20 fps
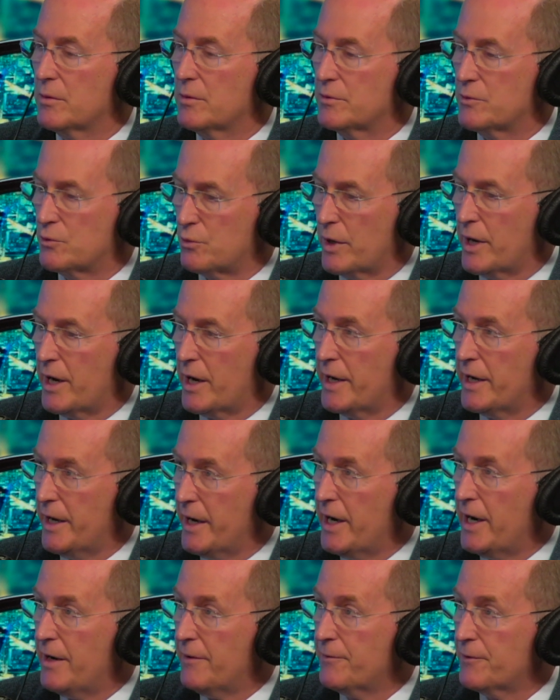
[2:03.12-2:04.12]
dry eye
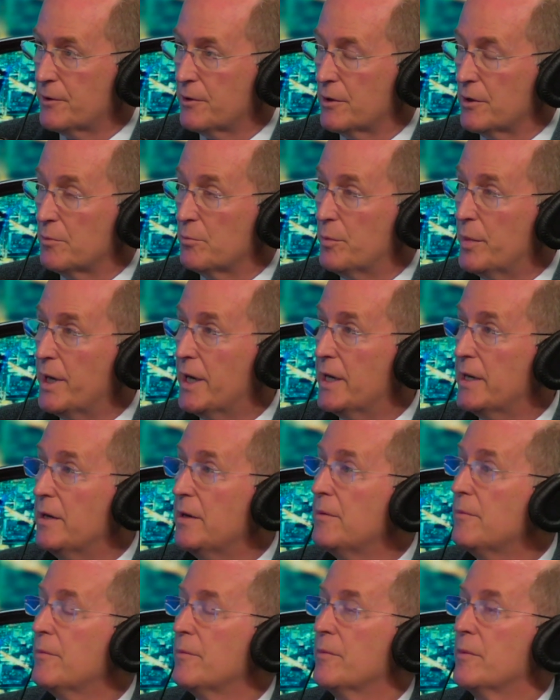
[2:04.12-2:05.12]
after. But
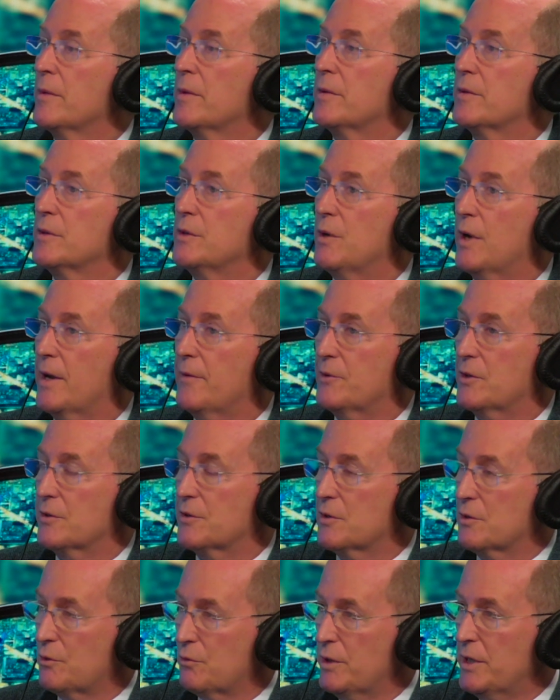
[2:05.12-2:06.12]
you have to
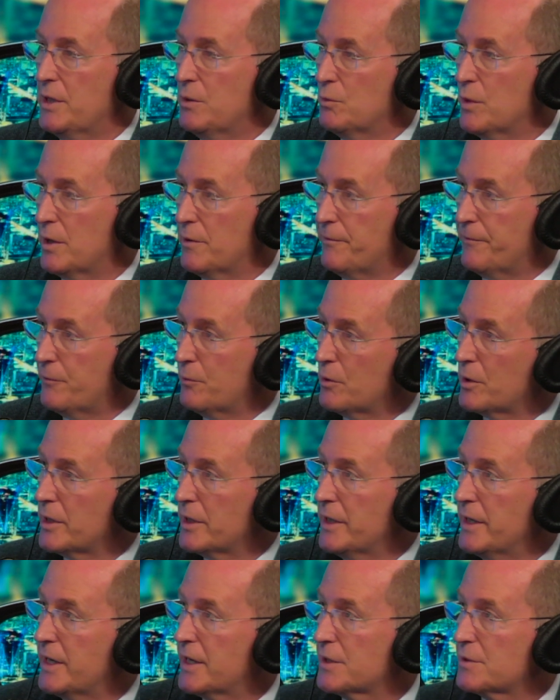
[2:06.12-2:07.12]
screen well for
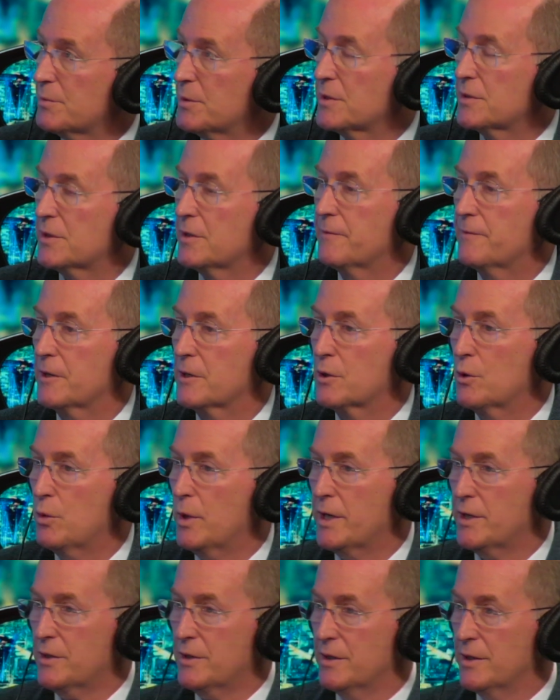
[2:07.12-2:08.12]
it and ask specific
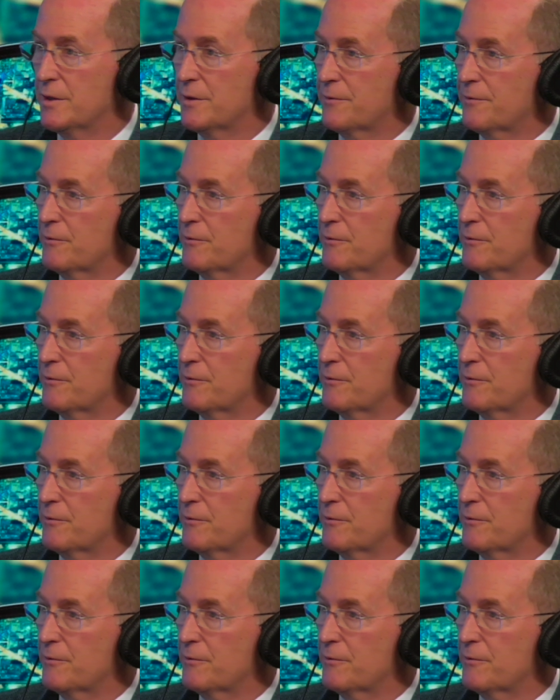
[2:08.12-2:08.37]
questions.